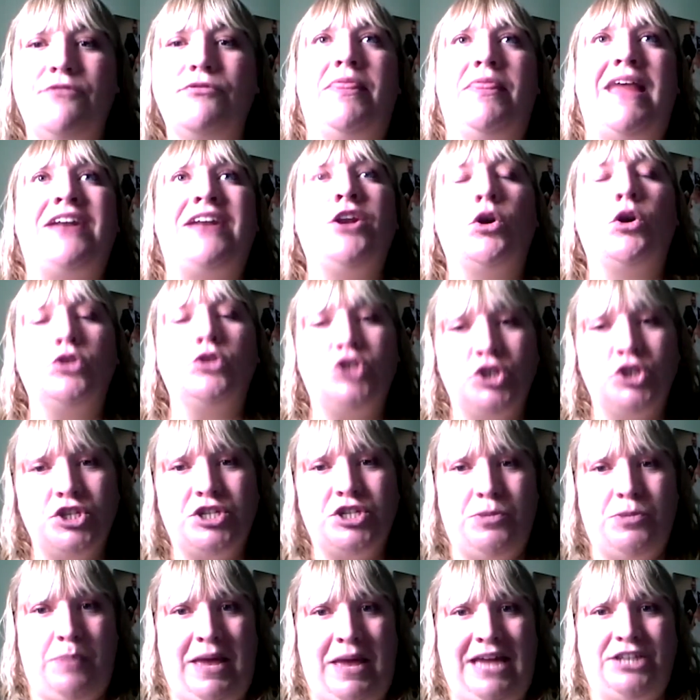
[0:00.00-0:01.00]
They're not just
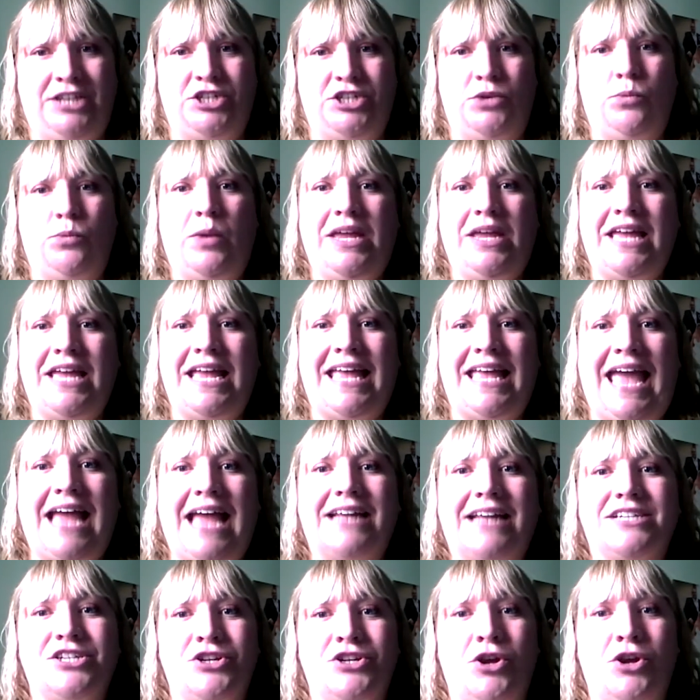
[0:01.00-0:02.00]
a patient. We can get
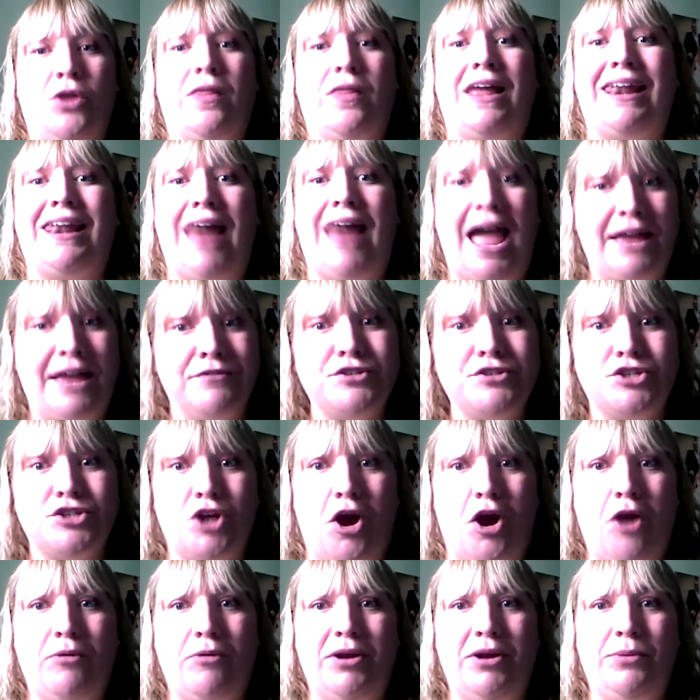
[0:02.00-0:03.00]
to know their life
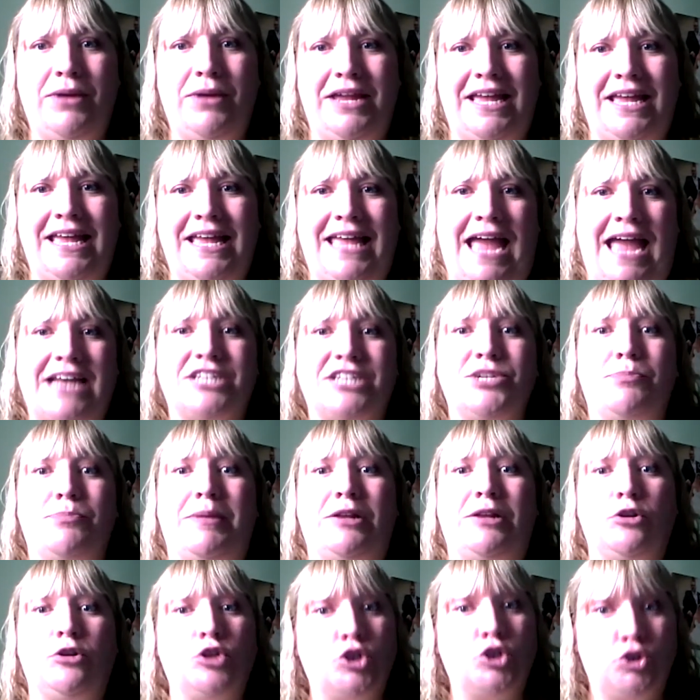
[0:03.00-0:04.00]
story. We can get to
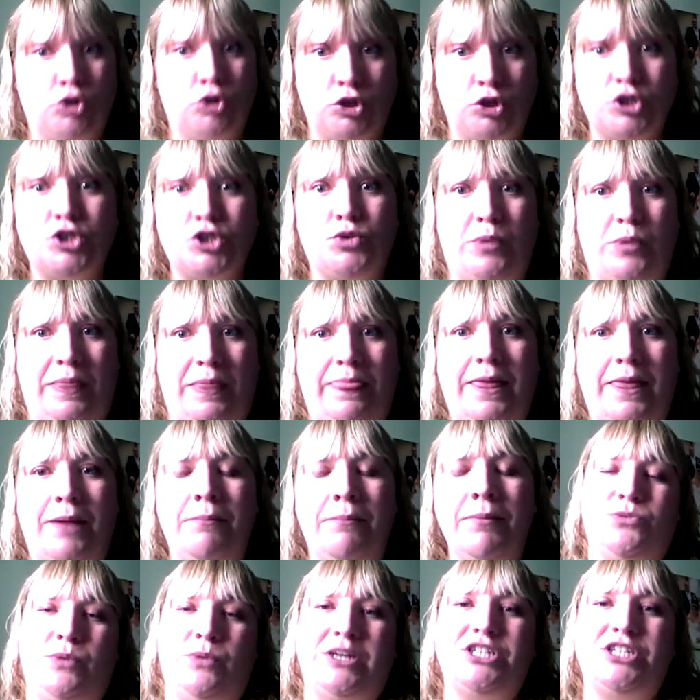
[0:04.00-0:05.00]
build trust with
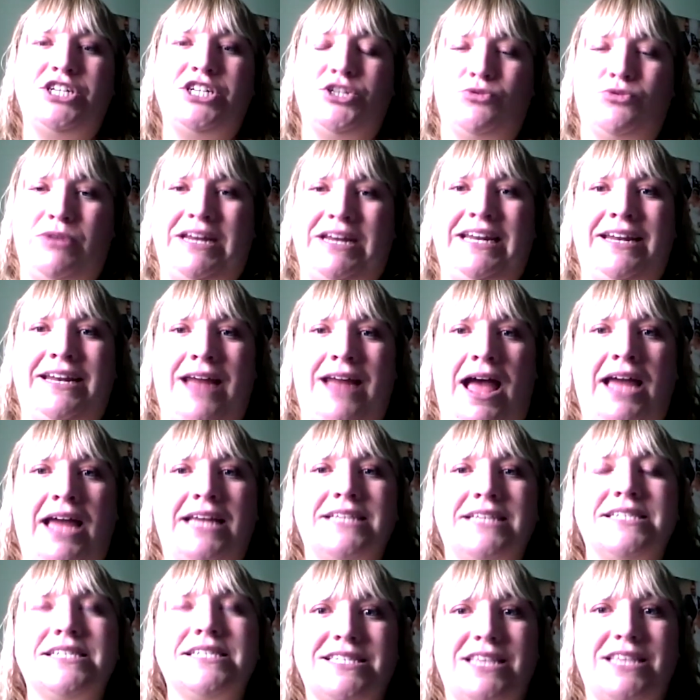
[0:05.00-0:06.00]
them, which is really nice.